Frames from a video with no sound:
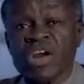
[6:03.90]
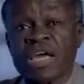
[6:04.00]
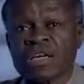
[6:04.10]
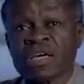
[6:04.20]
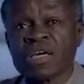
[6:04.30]

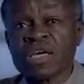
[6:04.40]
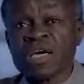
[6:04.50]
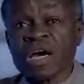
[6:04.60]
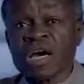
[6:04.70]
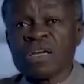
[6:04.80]
trade.
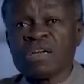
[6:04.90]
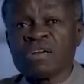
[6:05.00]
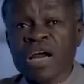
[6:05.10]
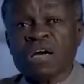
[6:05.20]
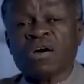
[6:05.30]
And
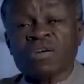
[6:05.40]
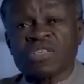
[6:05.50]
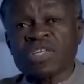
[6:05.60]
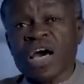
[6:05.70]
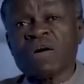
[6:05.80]

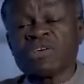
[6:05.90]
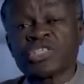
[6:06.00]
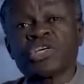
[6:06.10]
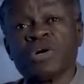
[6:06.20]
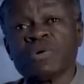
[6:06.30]
records now
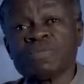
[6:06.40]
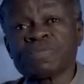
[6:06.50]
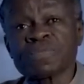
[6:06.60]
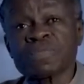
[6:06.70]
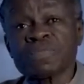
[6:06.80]
show
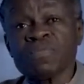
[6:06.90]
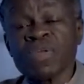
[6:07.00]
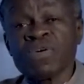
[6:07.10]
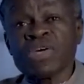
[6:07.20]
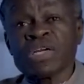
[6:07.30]

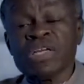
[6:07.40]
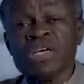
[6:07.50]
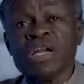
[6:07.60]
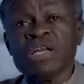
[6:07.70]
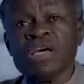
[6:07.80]
that
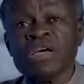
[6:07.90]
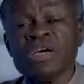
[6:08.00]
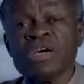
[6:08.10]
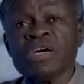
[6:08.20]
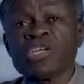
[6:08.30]

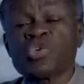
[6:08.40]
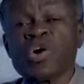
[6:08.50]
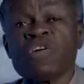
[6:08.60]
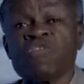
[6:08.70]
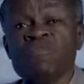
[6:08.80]
nearly
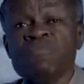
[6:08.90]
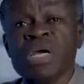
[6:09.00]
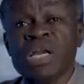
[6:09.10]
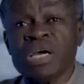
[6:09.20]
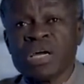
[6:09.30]
12
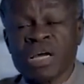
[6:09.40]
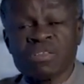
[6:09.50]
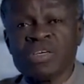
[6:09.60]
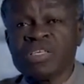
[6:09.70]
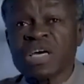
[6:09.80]
million,
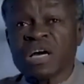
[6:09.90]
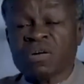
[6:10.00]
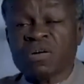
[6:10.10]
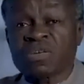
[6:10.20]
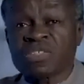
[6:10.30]
and these
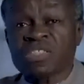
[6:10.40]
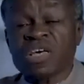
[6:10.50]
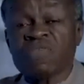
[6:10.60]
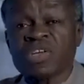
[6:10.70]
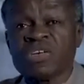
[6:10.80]
are
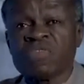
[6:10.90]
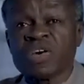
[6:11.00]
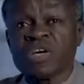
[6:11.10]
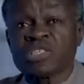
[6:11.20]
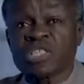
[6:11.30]
conservative
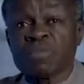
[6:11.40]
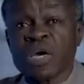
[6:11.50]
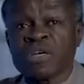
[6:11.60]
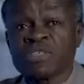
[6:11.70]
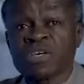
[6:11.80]

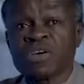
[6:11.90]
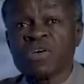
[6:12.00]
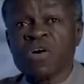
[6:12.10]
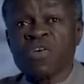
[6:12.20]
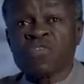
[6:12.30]
estimates,
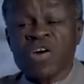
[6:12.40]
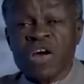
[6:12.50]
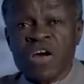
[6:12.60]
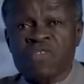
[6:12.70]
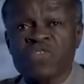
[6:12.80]
of
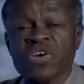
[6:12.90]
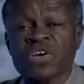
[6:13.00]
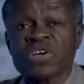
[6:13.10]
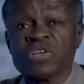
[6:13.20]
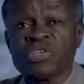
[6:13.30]

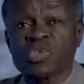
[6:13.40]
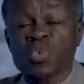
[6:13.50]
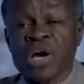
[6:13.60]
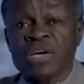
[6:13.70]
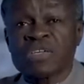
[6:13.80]
Africans
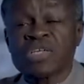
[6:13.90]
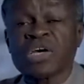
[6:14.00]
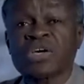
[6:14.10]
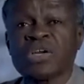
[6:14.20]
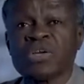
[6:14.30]
were
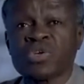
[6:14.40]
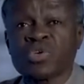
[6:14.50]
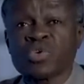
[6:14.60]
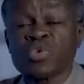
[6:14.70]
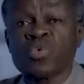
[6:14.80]
taken
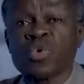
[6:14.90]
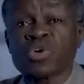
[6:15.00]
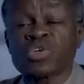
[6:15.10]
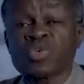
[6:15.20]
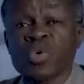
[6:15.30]
to
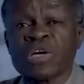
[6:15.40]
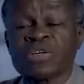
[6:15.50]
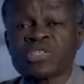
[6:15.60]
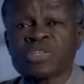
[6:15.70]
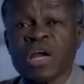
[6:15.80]
what were
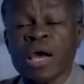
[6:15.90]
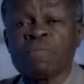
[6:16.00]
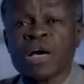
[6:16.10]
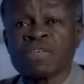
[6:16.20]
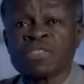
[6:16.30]

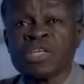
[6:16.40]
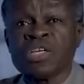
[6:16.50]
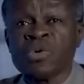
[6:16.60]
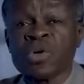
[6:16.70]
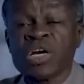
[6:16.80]
described as the
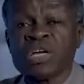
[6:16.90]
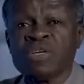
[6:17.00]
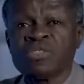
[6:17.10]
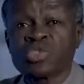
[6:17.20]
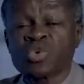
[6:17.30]
new
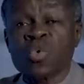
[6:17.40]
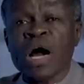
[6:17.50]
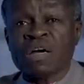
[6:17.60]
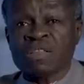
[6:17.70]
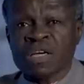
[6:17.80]
lands to
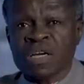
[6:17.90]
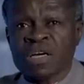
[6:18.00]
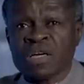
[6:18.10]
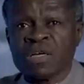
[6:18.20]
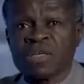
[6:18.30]
work their
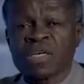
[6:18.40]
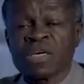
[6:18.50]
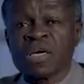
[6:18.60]
lands.